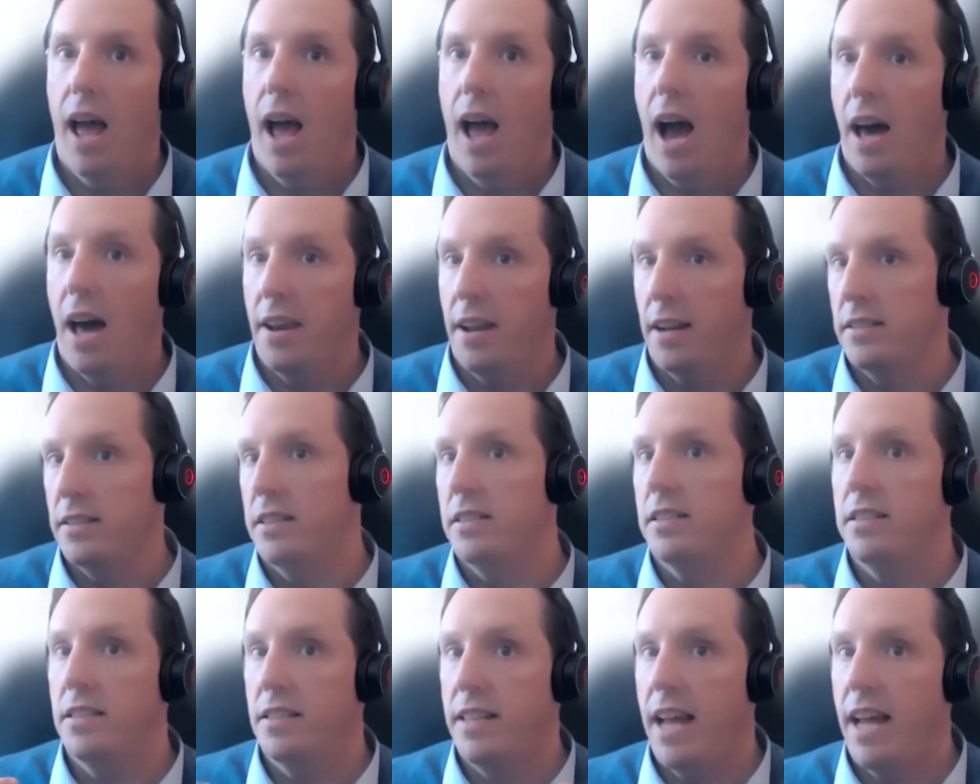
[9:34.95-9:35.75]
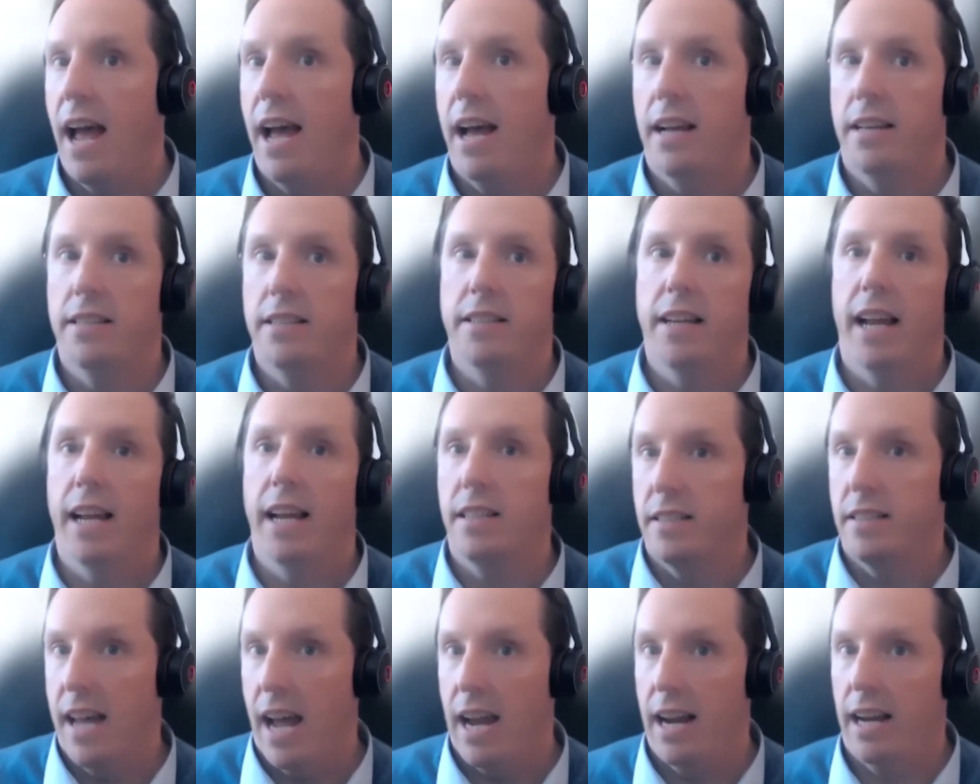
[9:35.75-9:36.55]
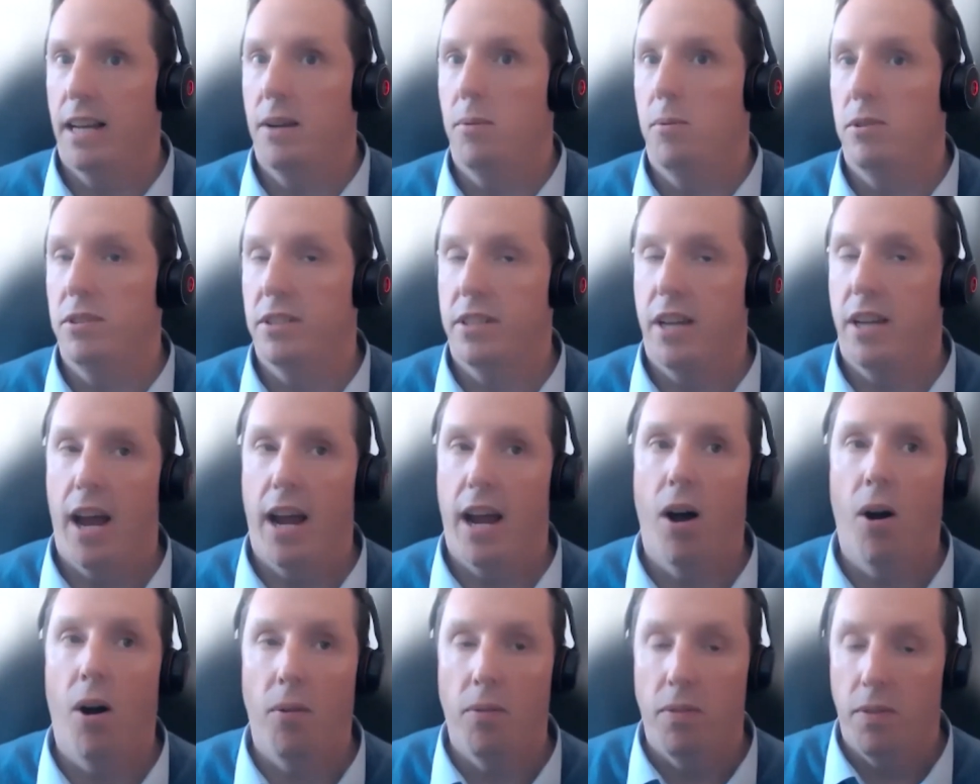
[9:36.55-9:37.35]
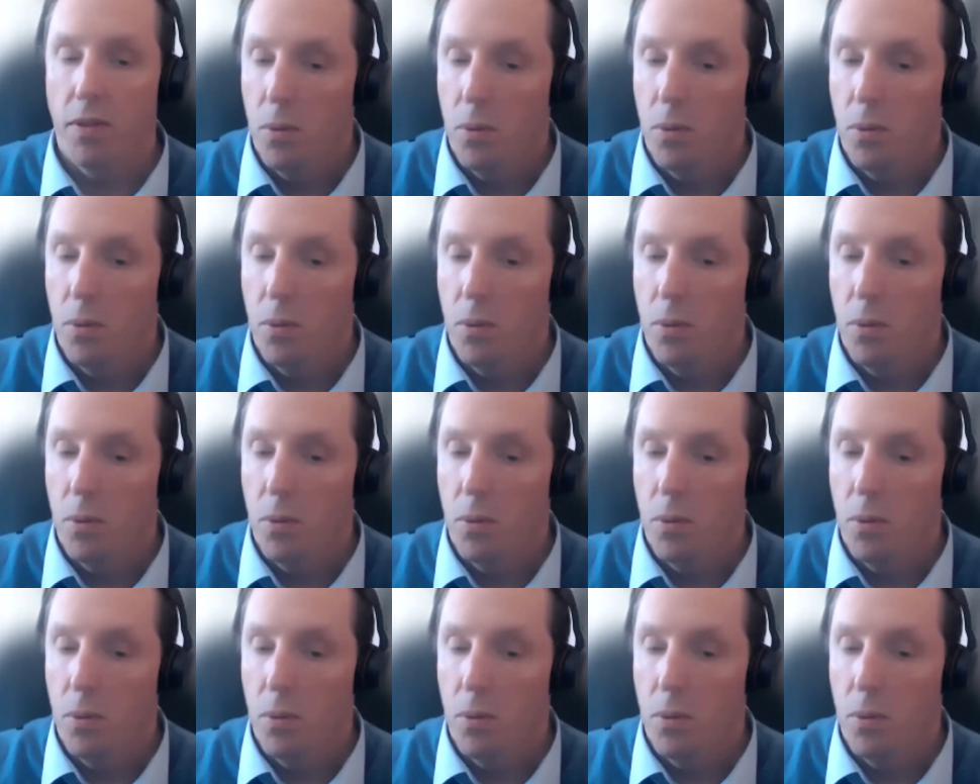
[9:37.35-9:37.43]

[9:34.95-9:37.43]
and understand exactly what's going on.